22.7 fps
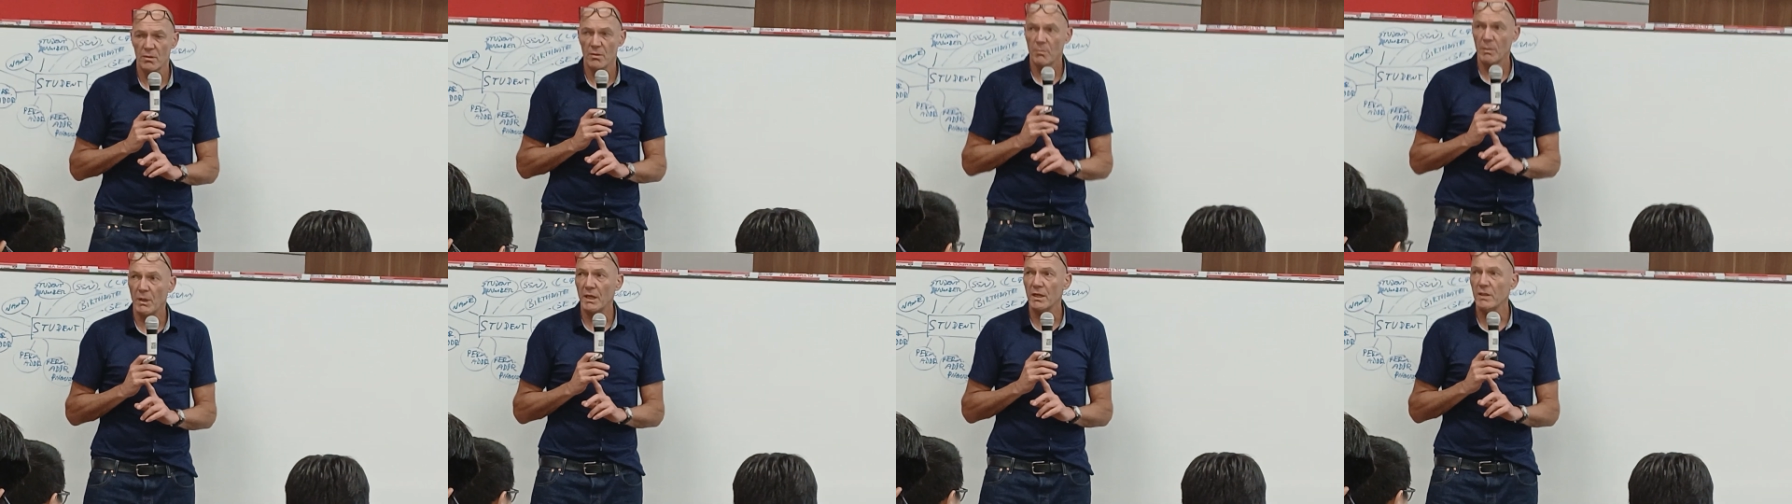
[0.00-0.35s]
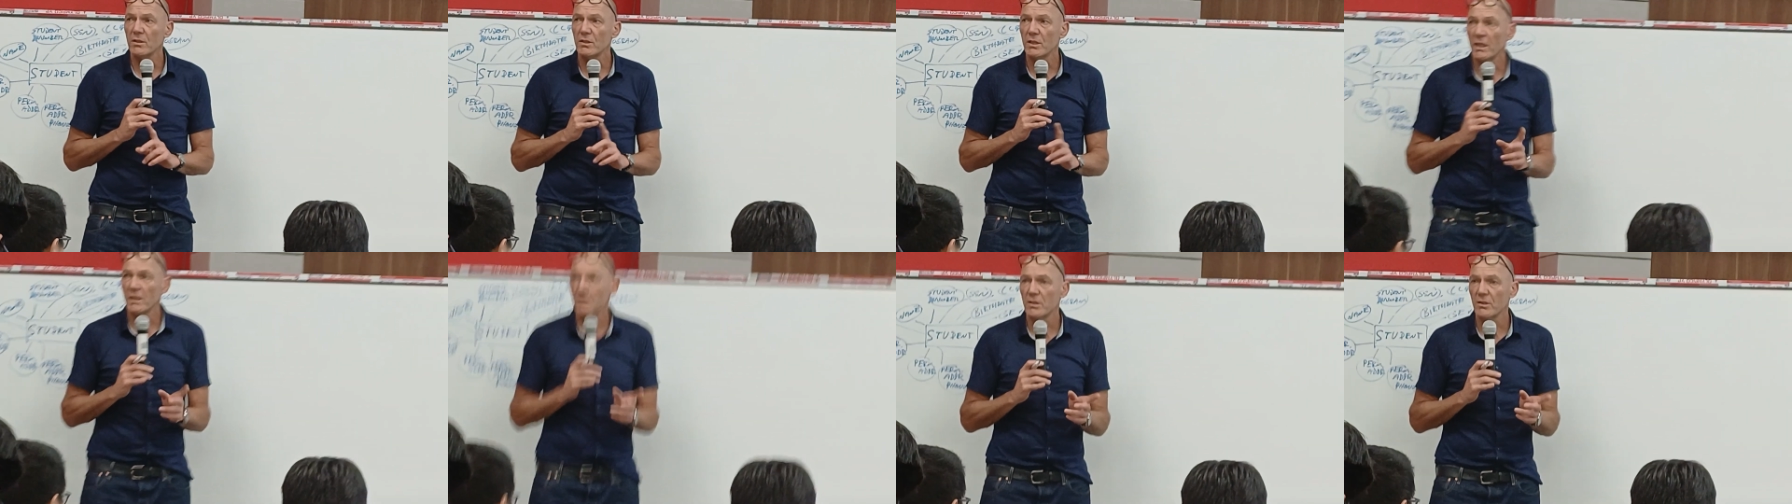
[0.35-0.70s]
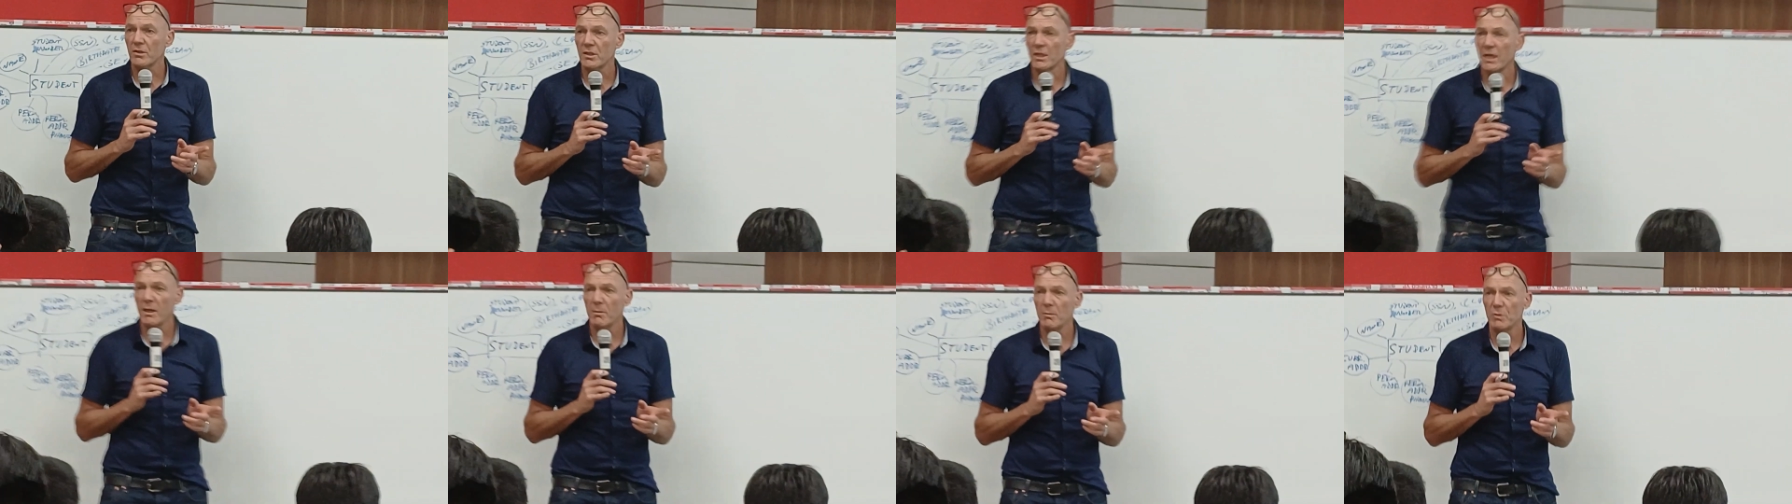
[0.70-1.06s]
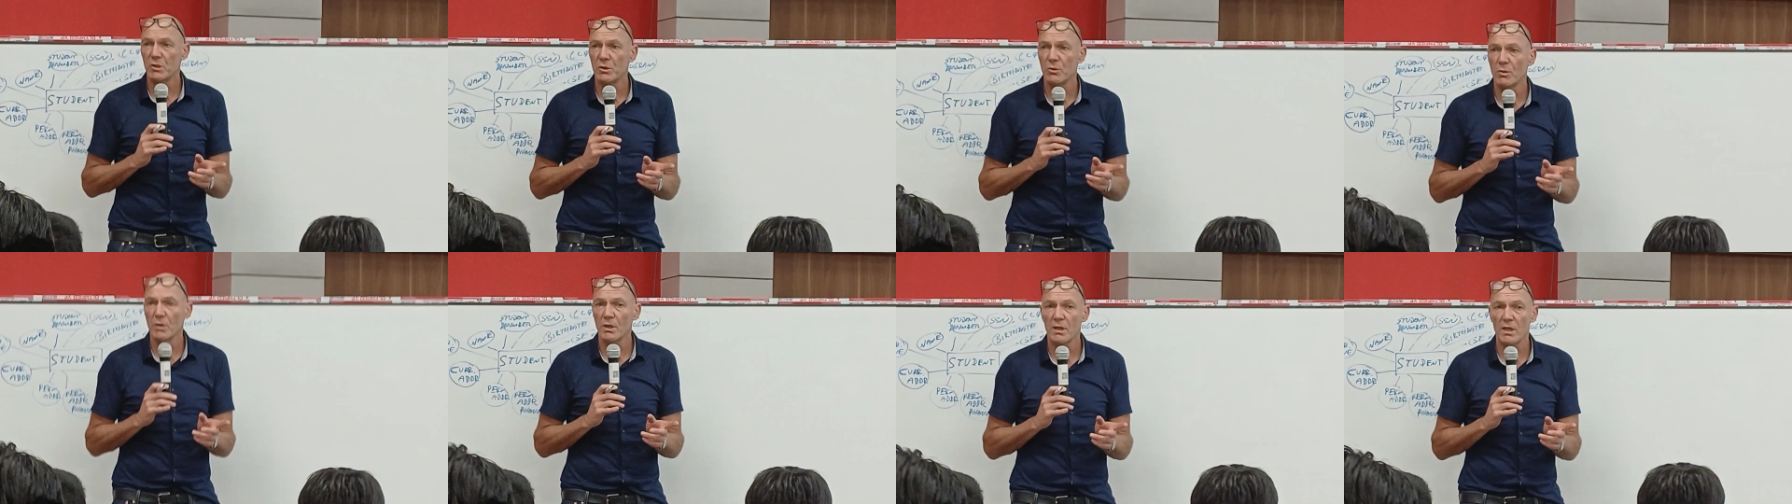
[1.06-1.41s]
But is that the same
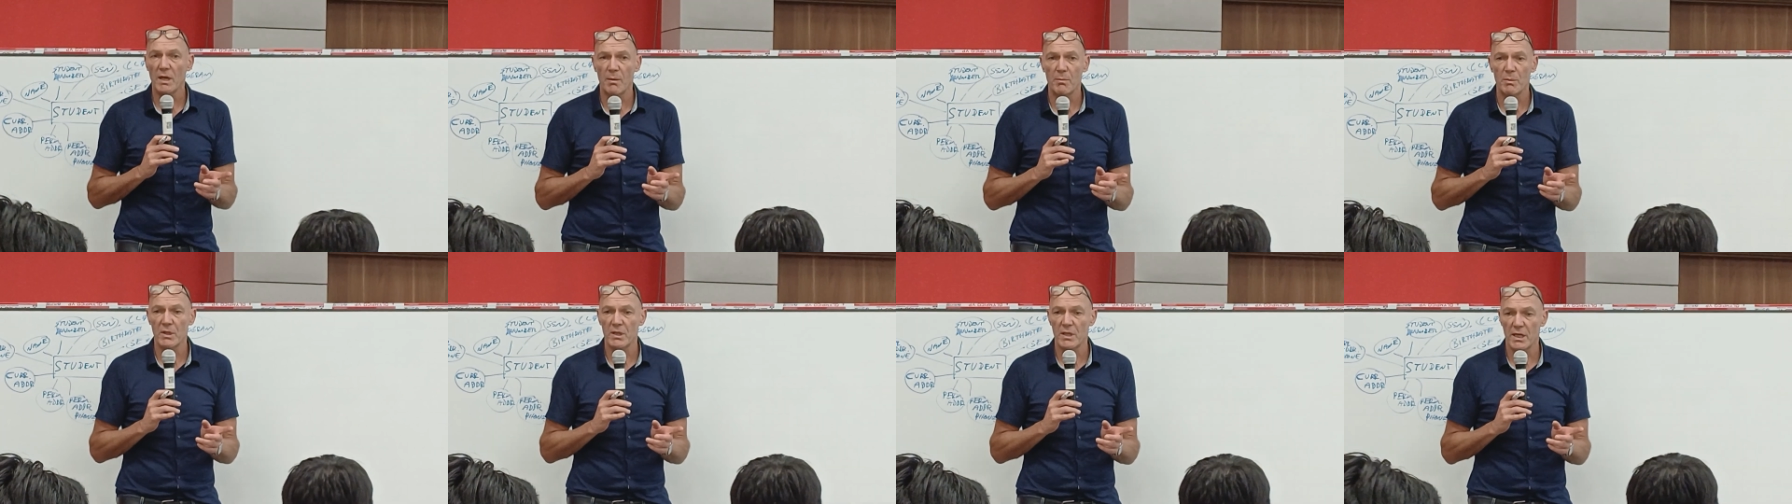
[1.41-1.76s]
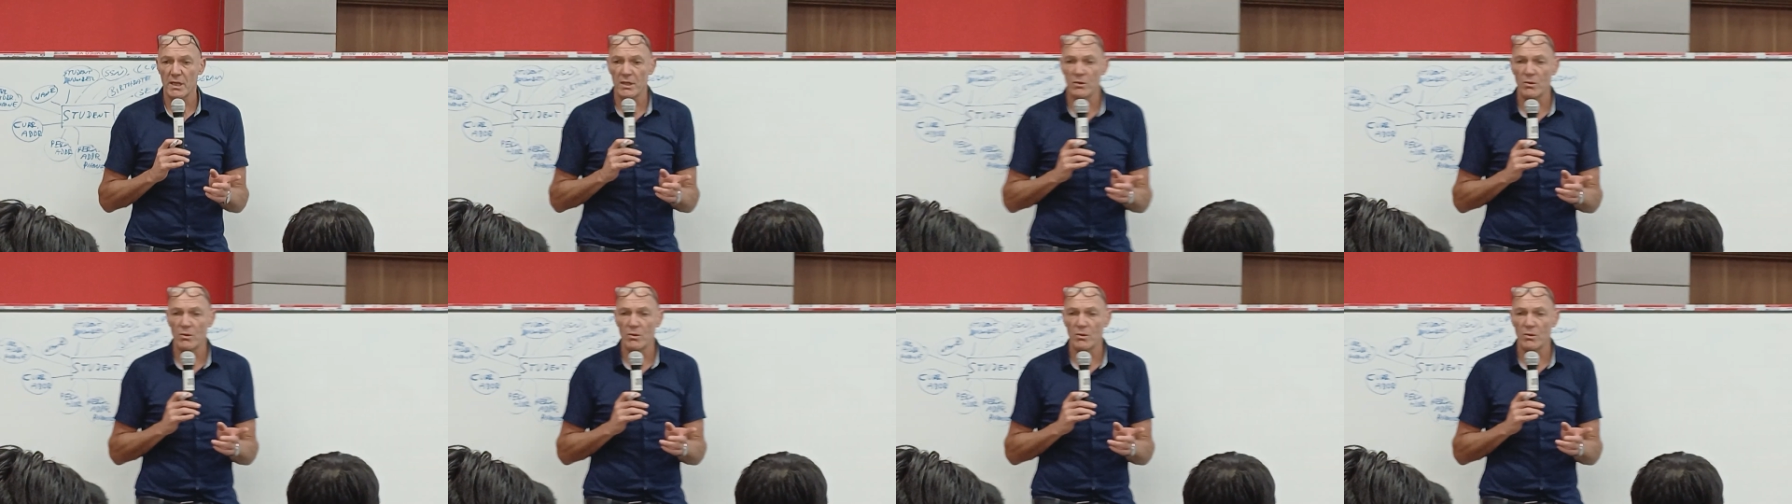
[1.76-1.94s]
student number then